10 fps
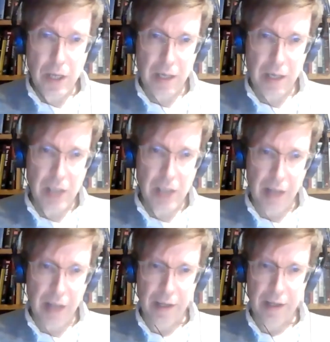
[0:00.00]
can
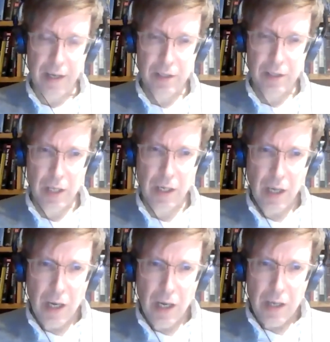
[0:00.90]
excel at this. And
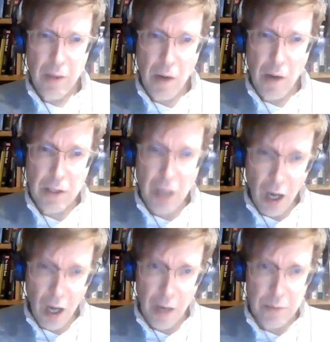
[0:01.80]
there are
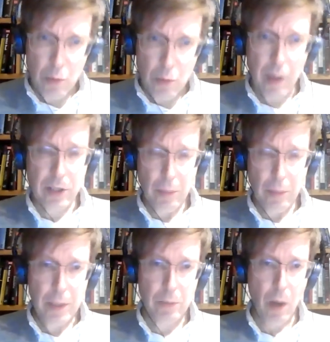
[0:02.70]
times where
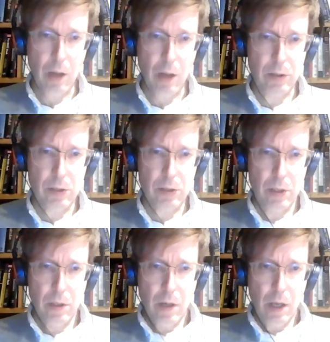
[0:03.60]
agent-based models
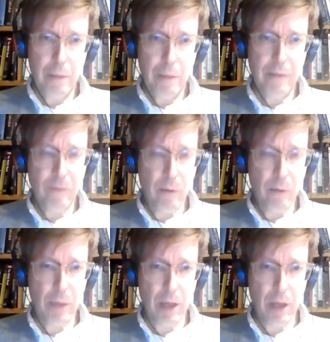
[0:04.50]
can be
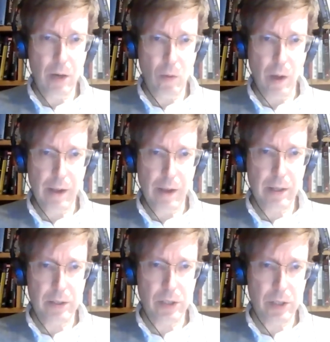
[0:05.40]
formulated in a way
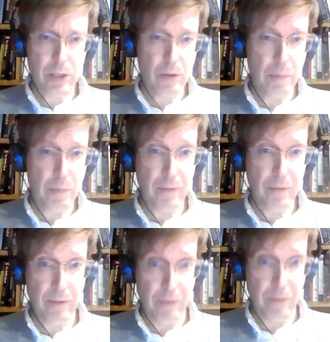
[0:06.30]
that's
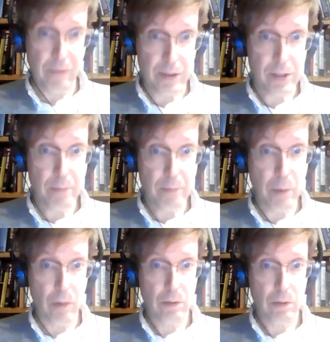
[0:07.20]
descriptively very
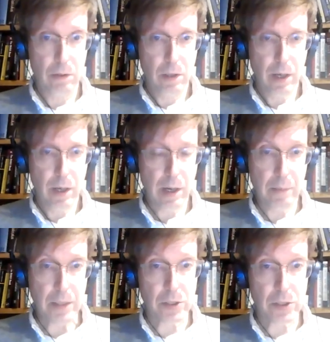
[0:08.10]
simple. It
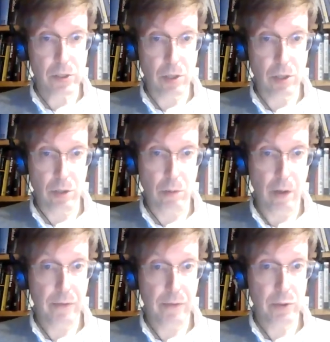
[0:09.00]
admits to
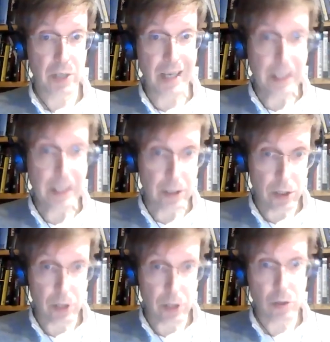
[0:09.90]
a few sentence
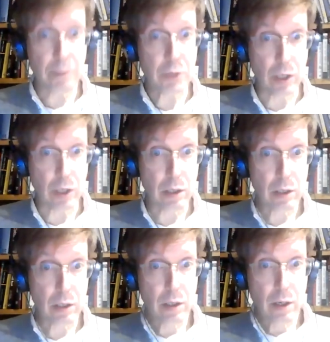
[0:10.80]
description
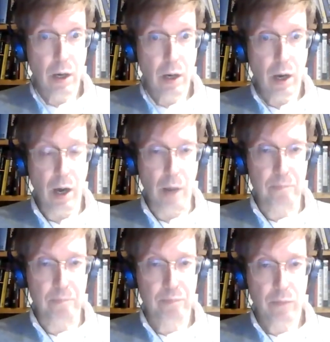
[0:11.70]
um,